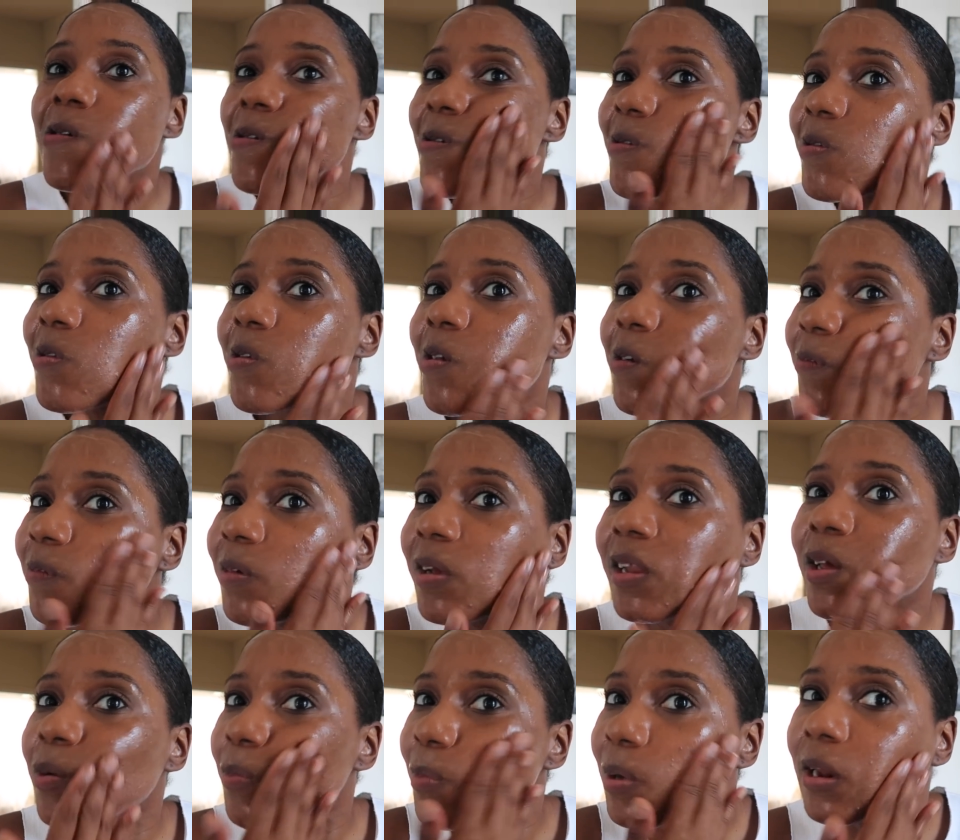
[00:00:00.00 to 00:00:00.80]
so
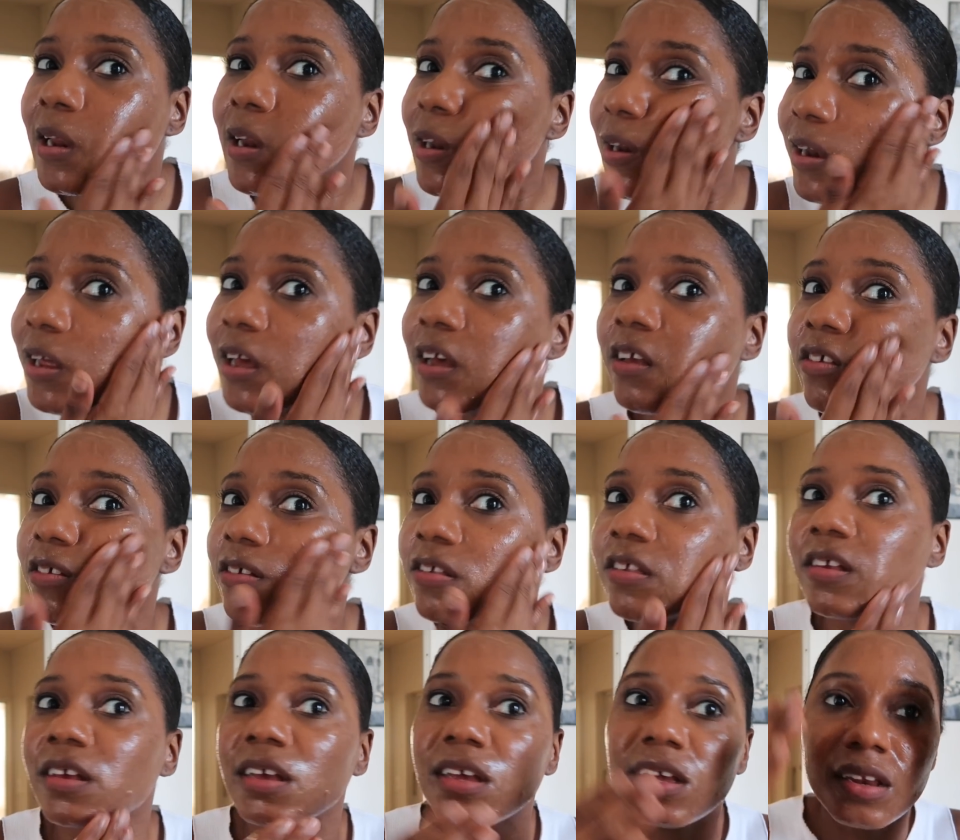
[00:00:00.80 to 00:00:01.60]
really what it does
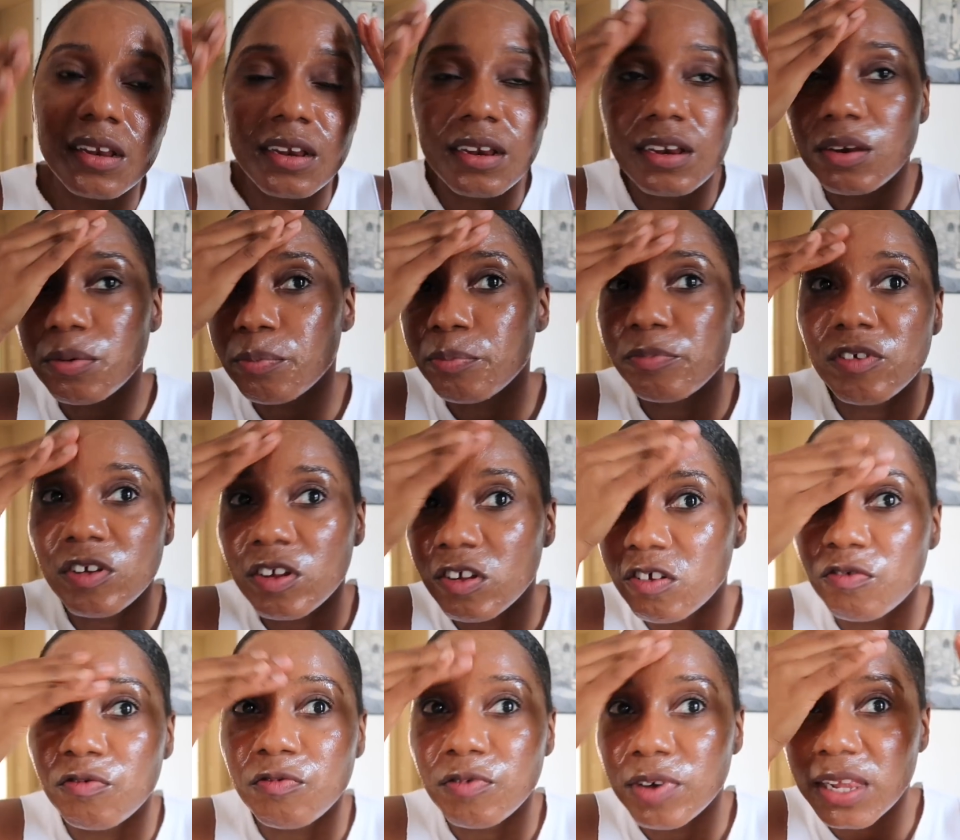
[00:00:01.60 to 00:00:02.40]
is it
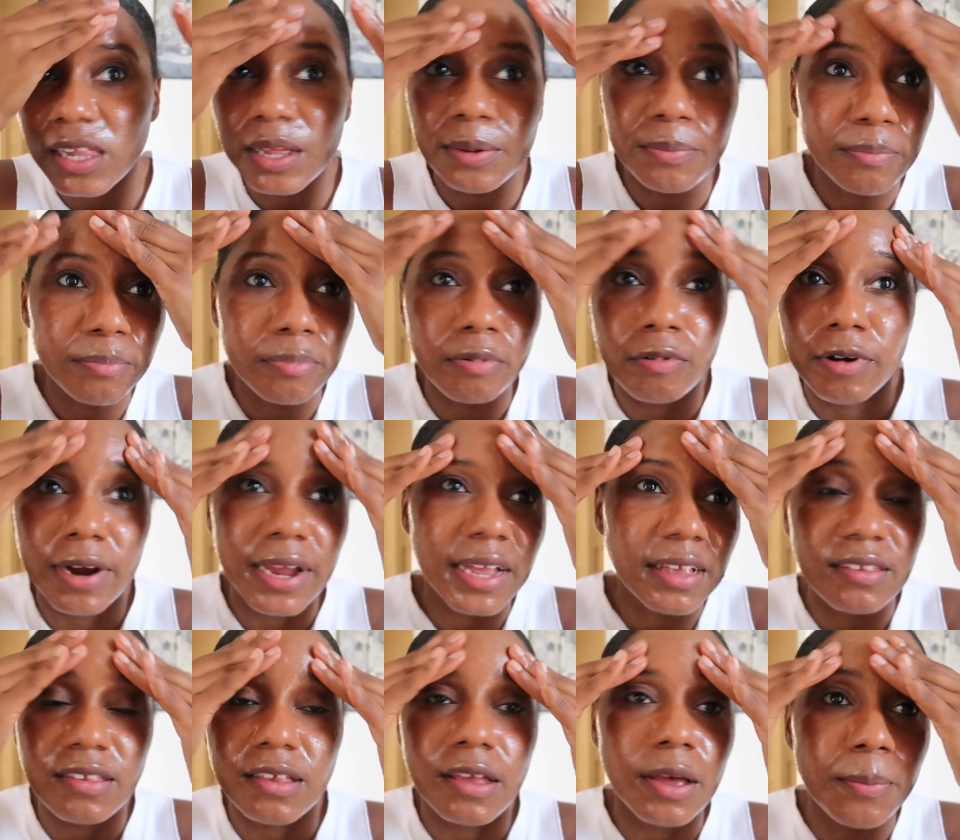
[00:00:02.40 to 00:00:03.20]
just really
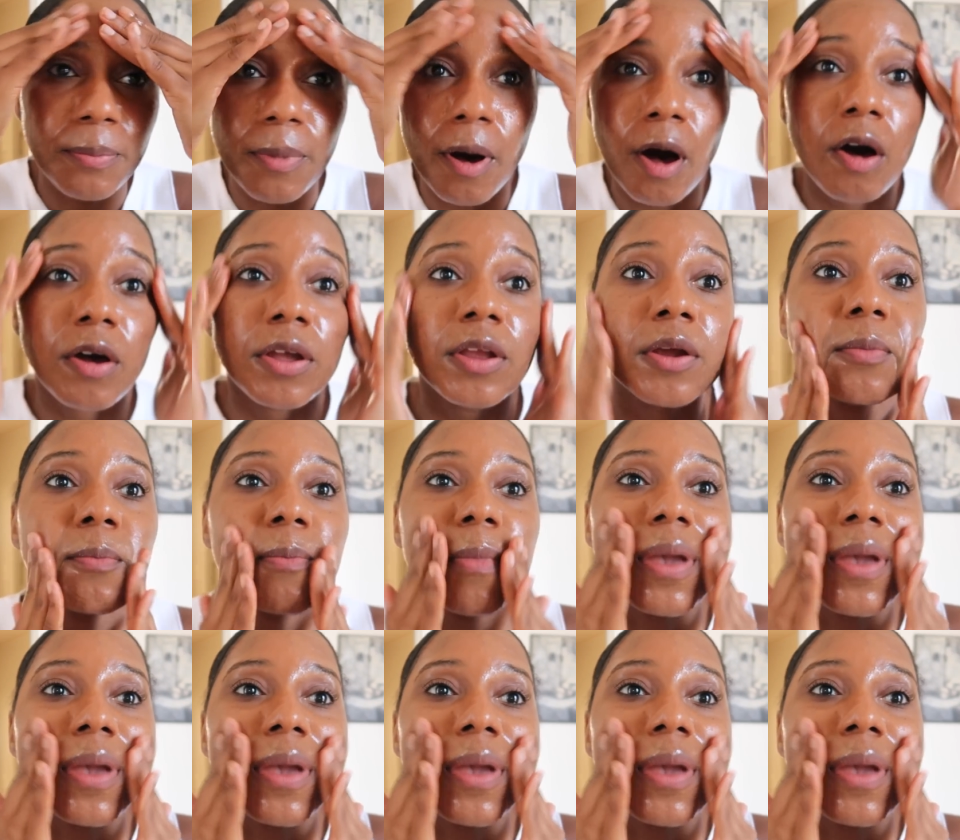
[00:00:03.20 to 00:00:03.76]
breaks up all your